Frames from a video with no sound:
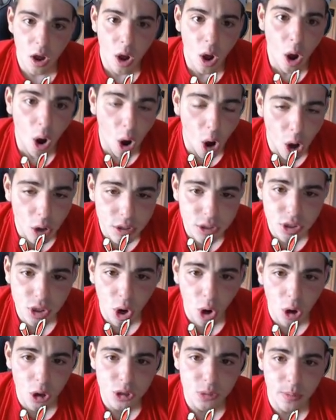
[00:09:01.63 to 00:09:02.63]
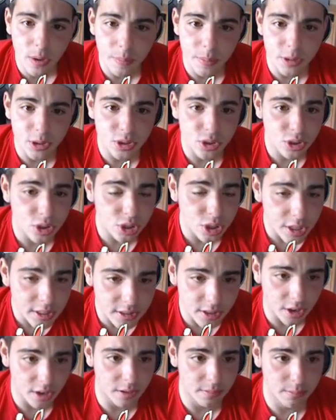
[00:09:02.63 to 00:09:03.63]
All these cards went up a shit
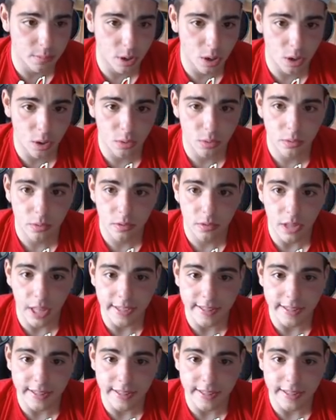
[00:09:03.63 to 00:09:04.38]
ton, bro. Like,